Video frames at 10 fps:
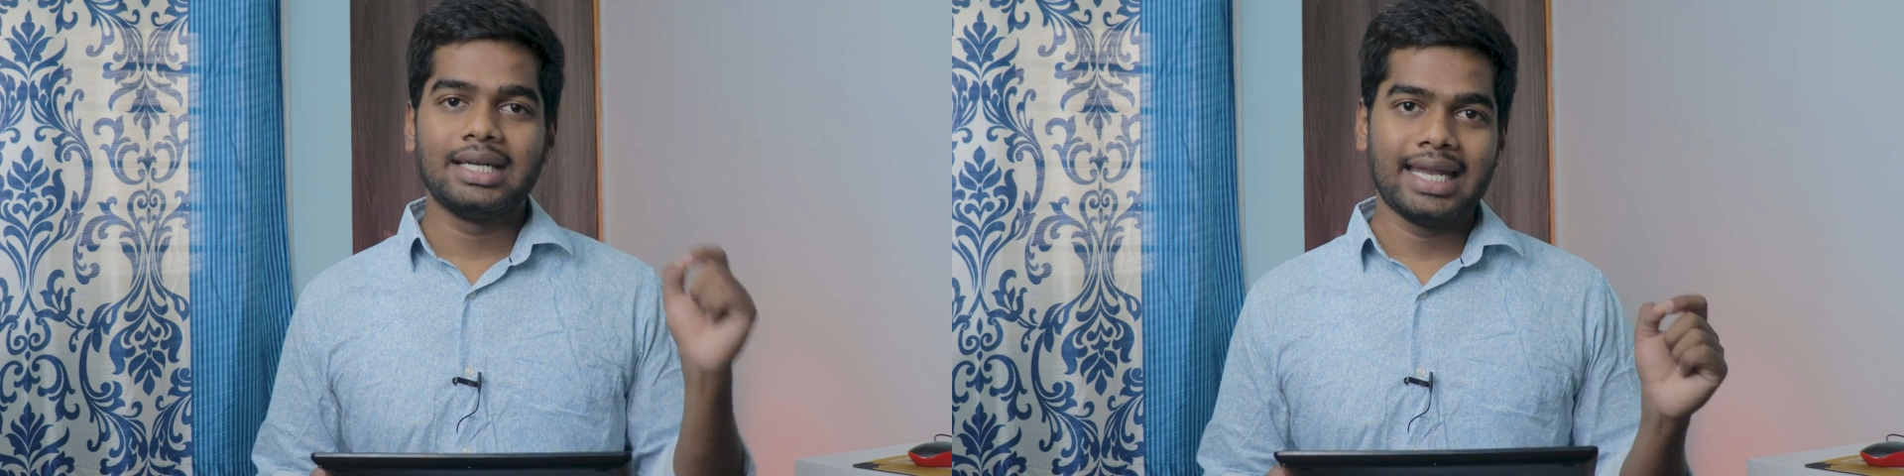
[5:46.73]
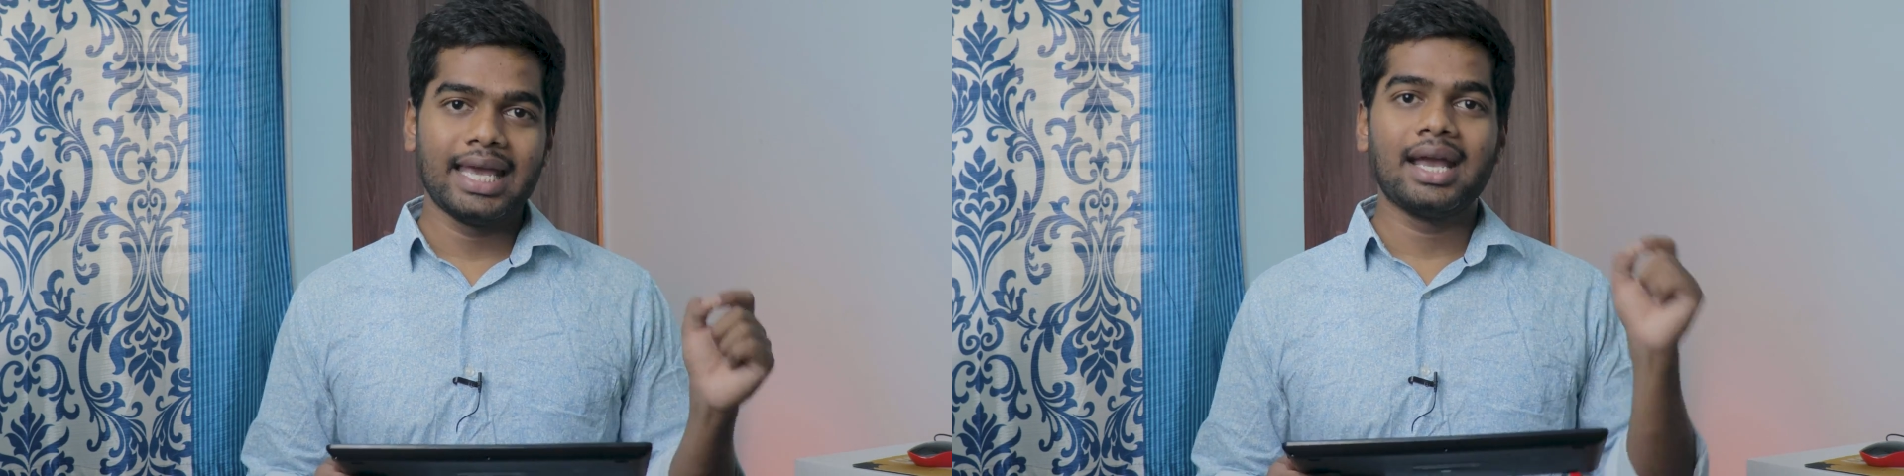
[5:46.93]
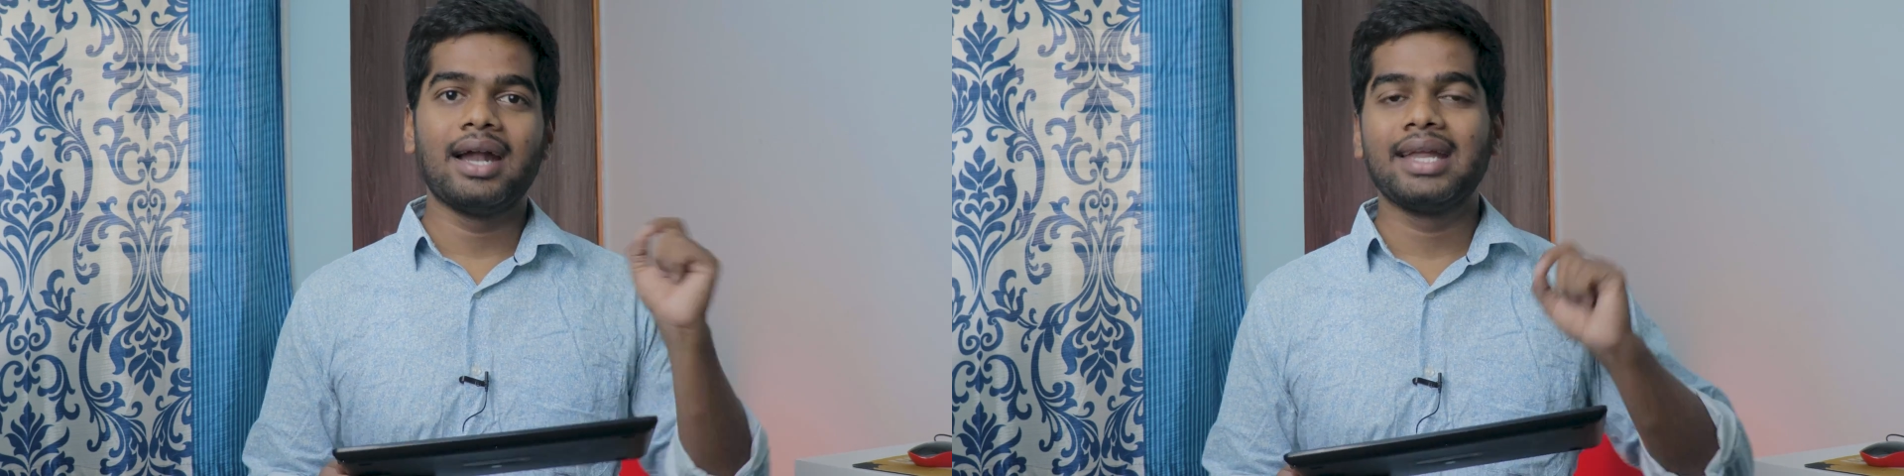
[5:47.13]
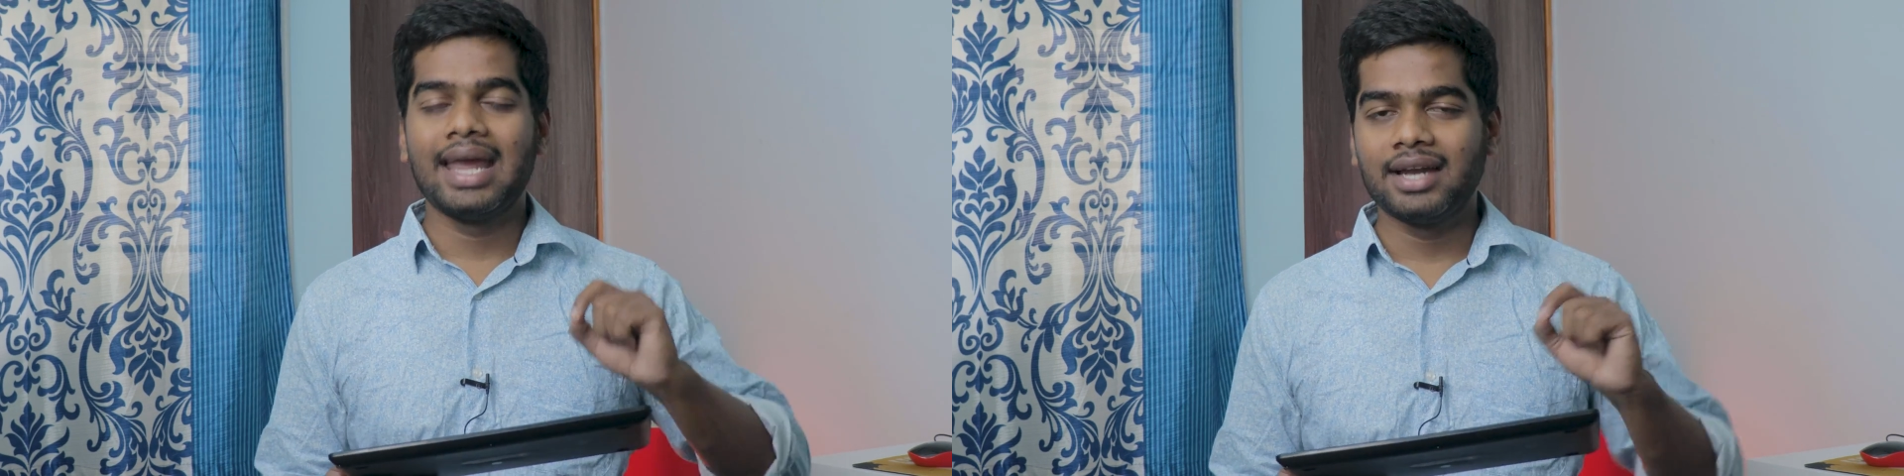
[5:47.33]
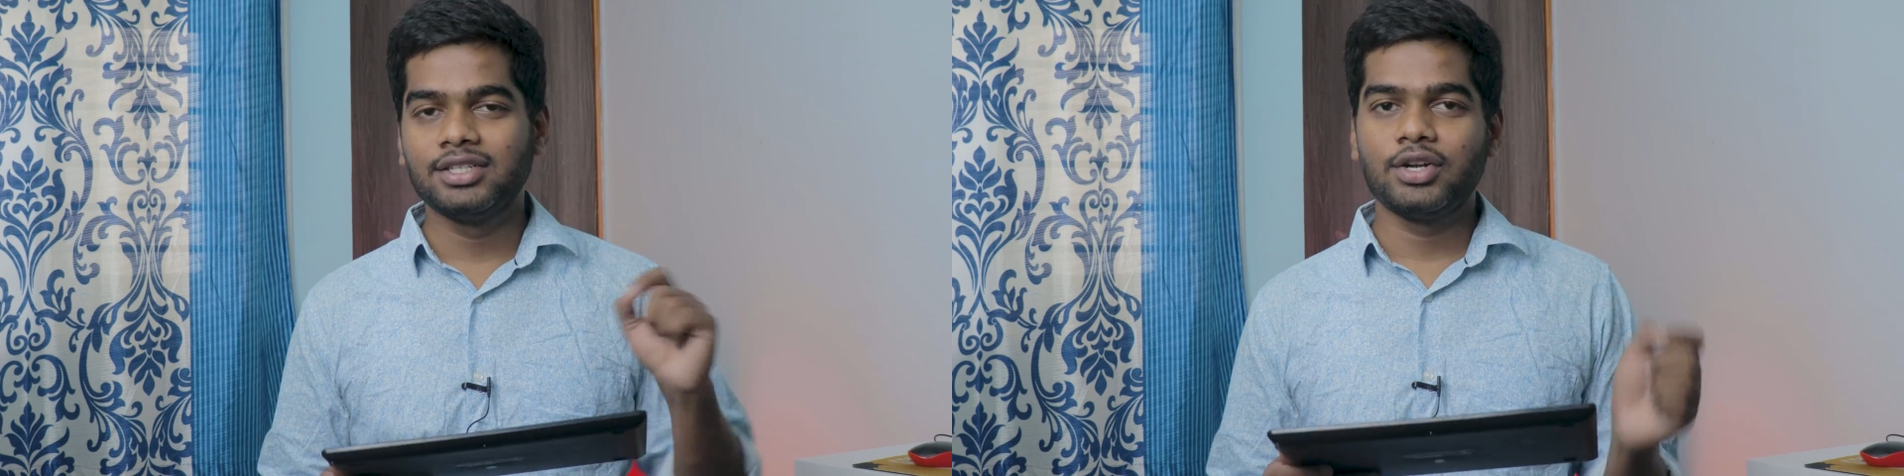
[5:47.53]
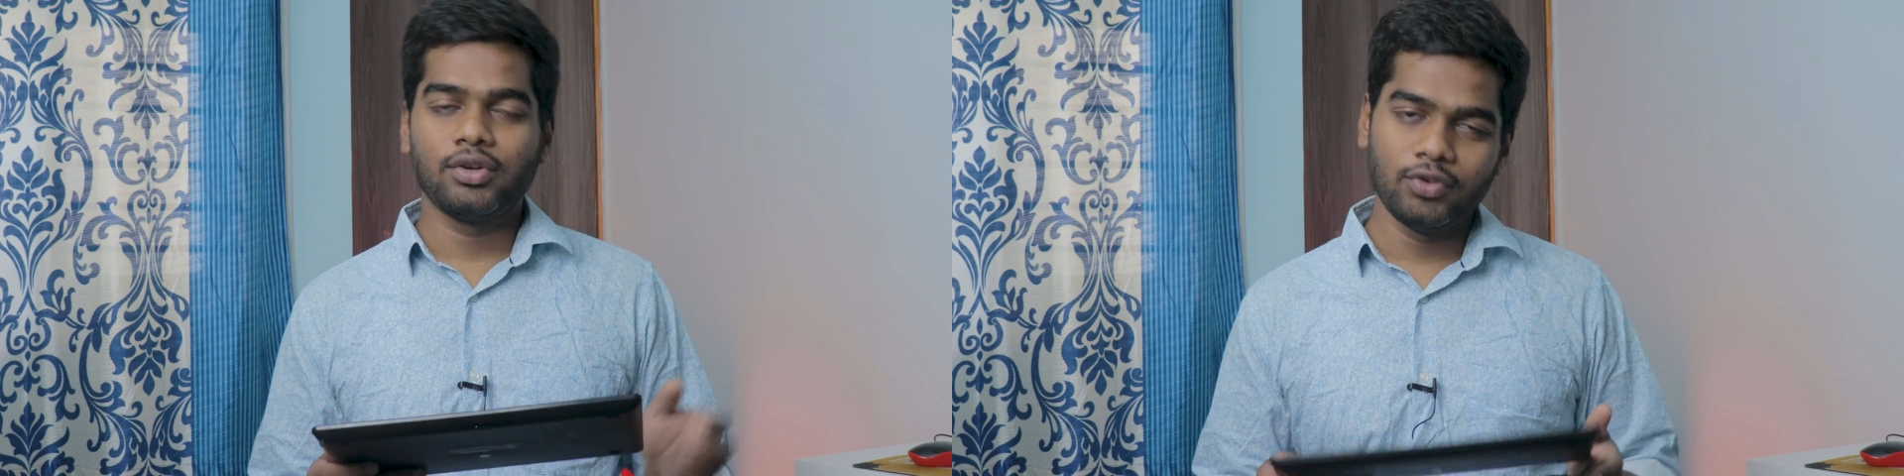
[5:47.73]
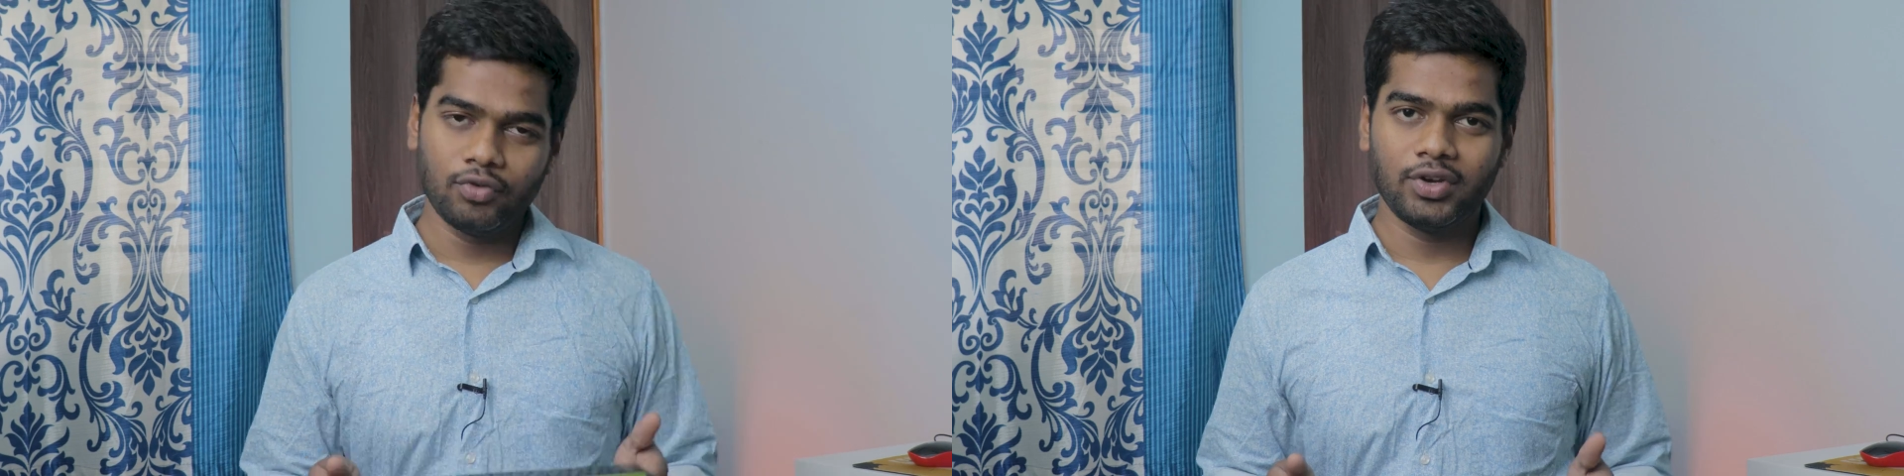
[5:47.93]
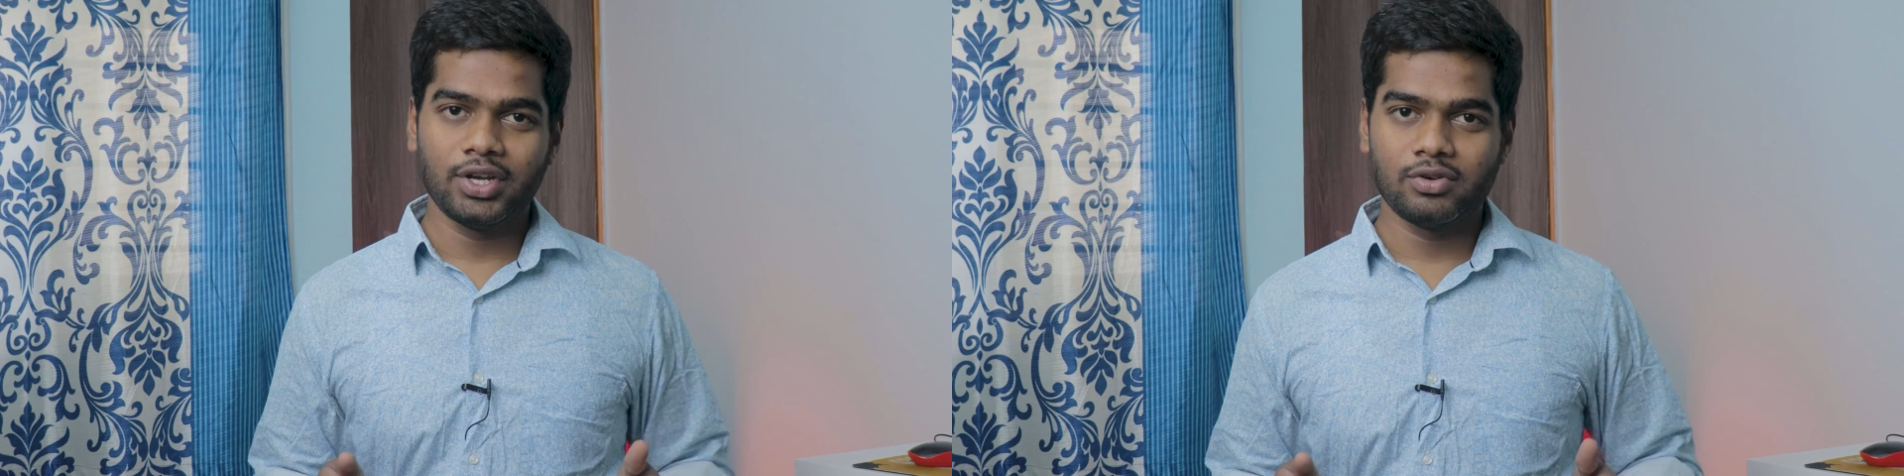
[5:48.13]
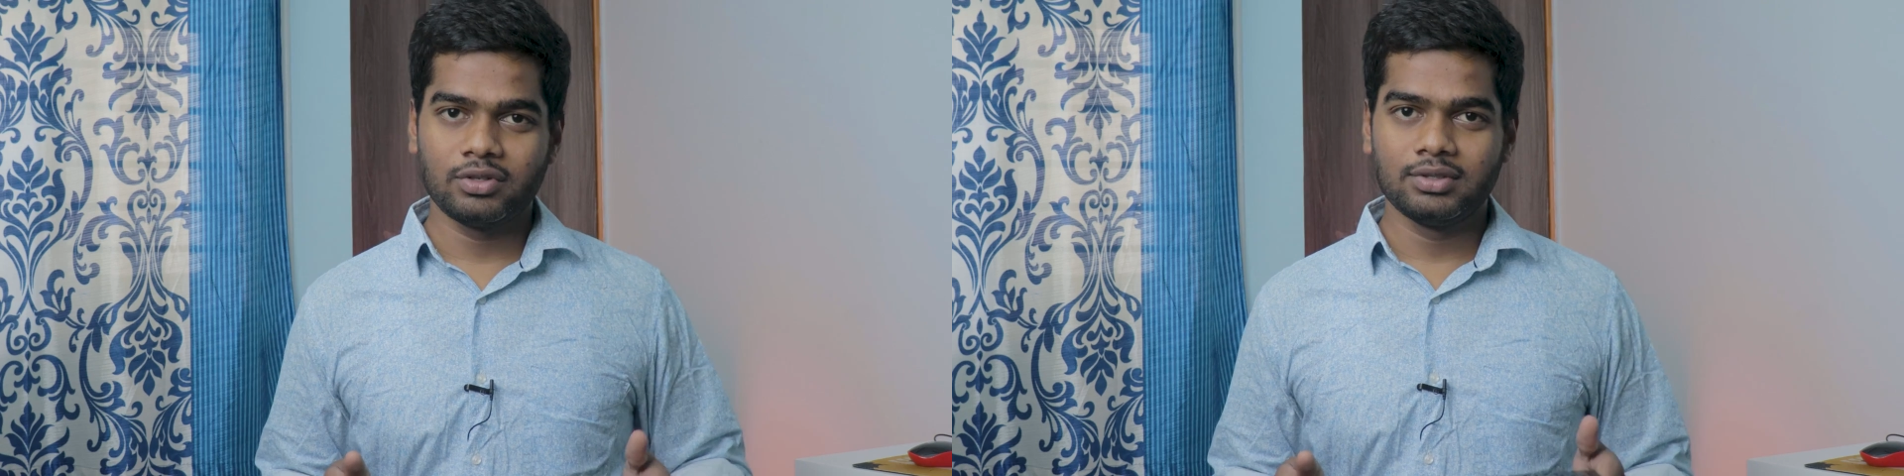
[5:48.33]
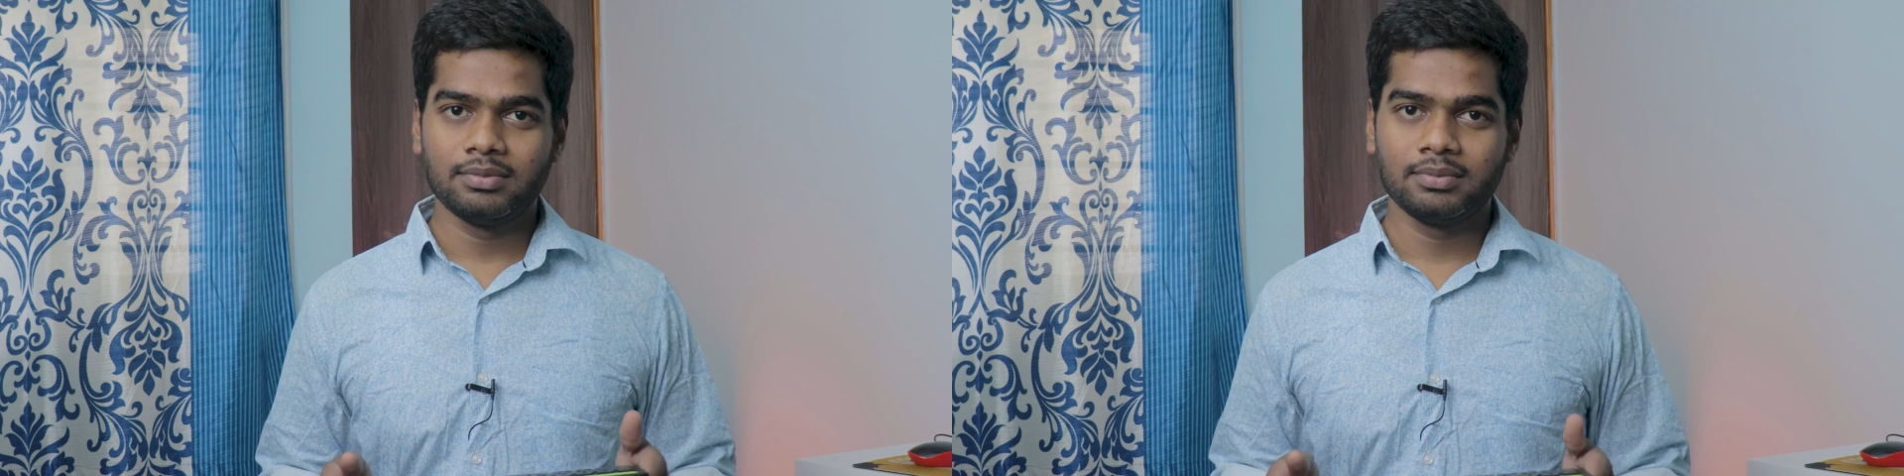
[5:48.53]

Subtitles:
tech and gadget review videos.